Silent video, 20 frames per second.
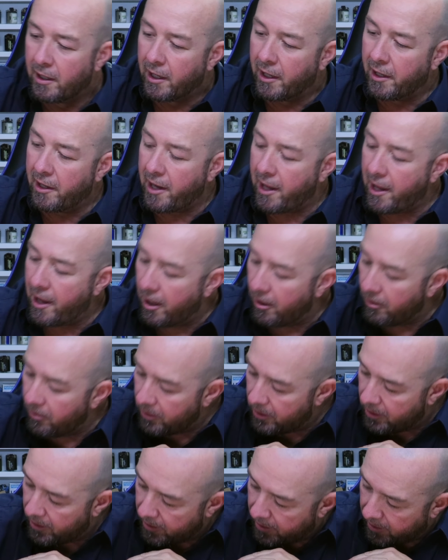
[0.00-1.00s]
And now
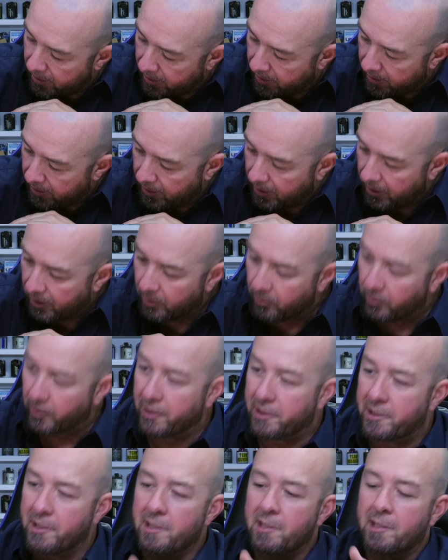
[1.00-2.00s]

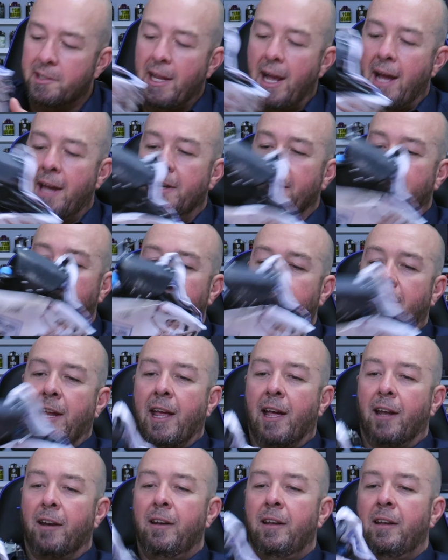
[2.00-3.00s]
we're just starting to get
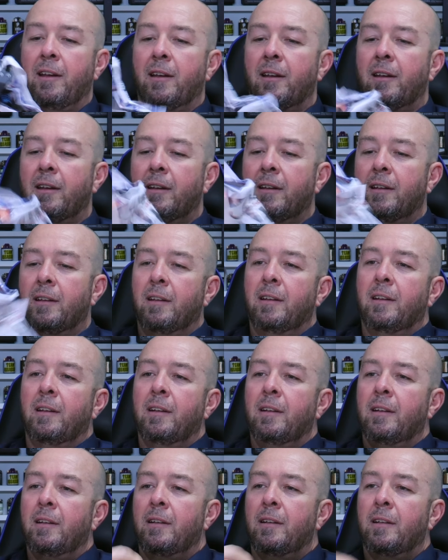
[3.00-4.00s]
down
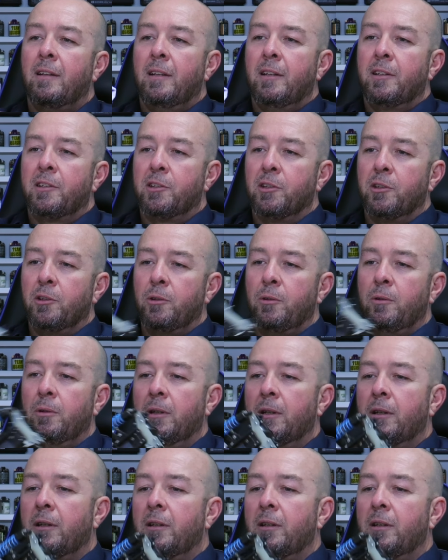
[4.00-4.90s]
to